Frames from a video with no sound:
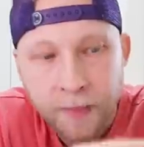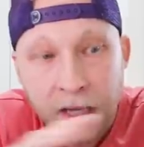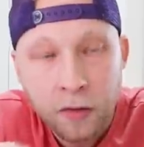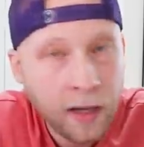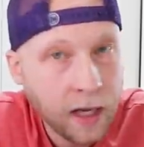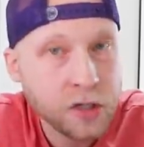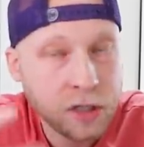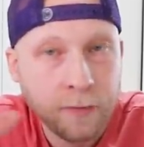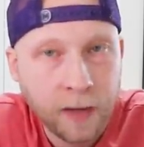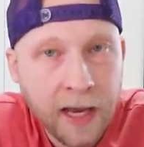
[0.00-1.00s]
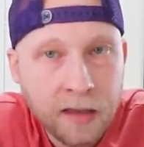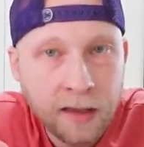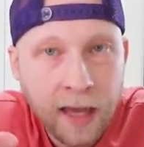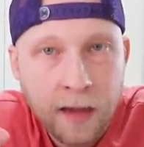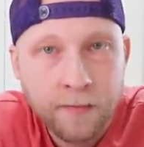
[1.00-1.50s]
better at actually playing
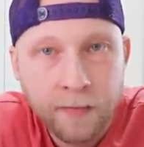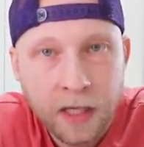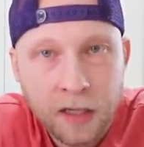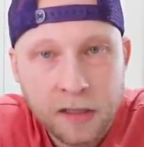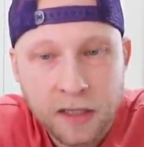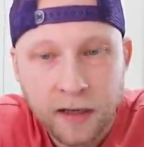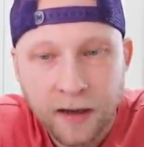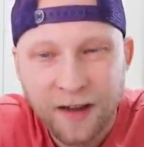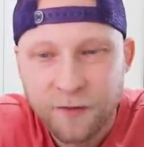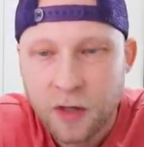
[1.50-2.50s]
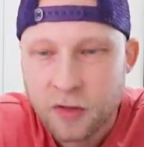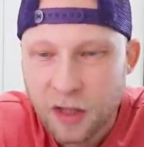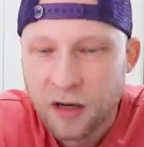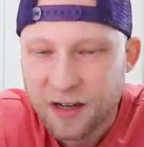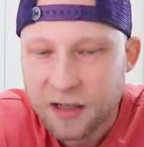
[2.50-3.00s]
the game, because if there's
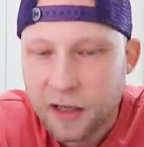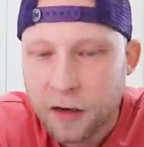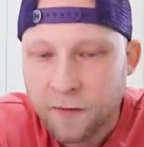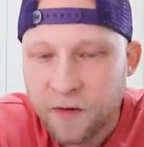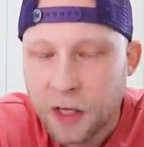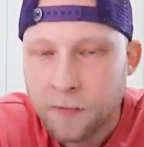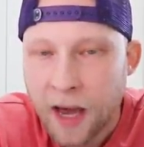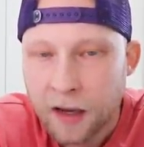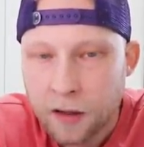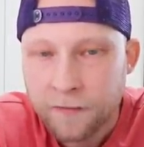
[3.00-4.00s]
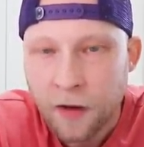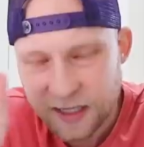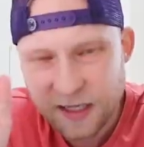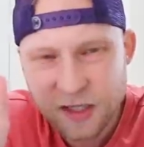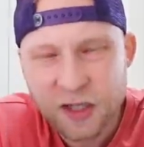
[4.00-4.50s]
not a clear feedback,
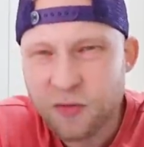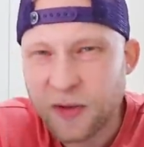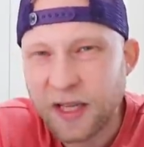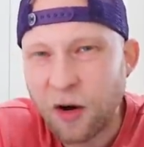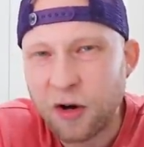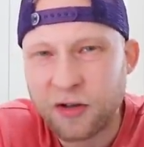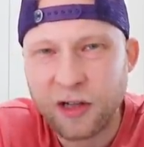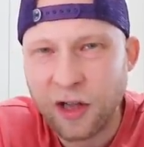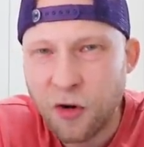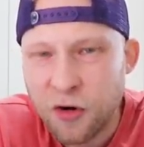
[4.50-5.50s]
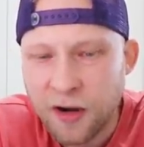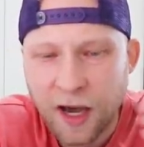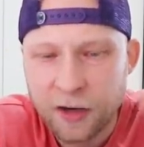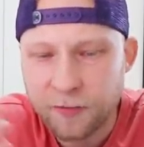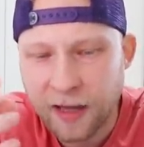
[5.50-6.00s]
it's just really hard to learn
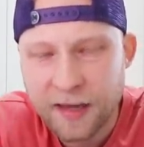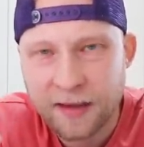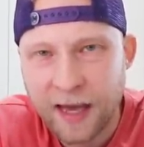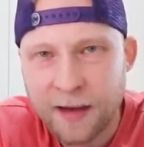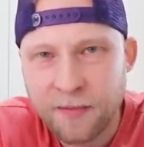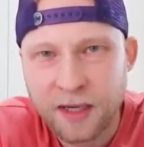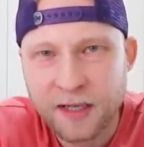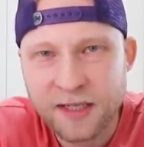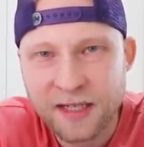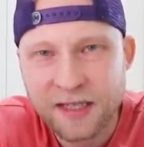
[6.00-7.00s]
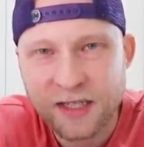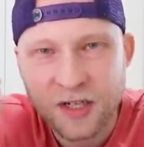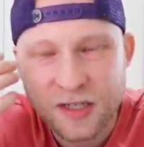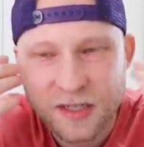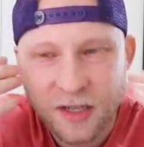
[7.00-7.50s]
how to play the game because it's
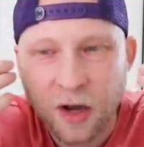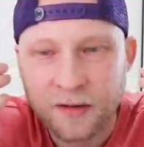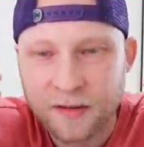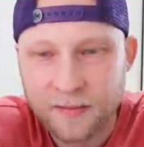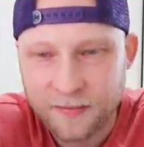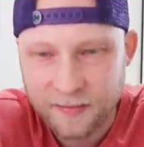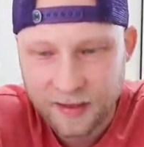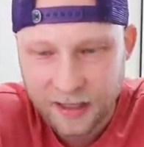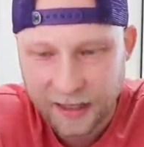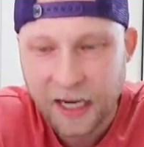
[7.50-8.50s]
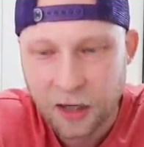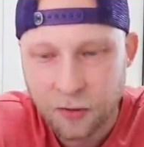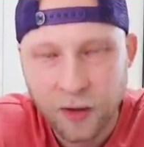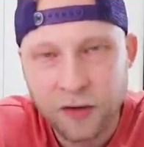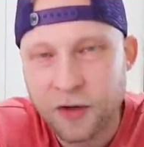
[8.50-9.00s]
just not
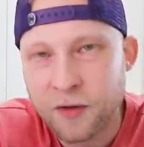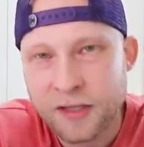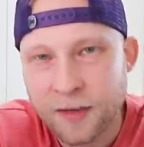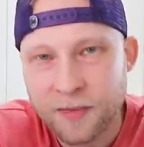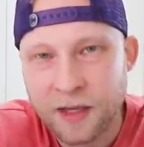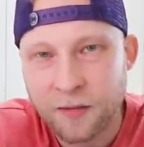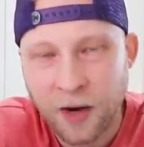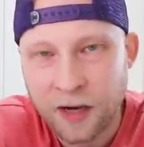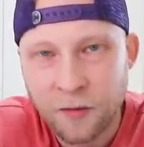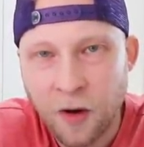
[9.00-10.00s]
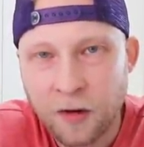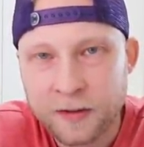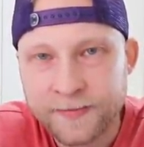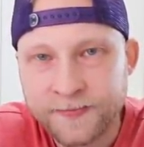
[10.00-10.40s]
clear when you're doing something right and wrong.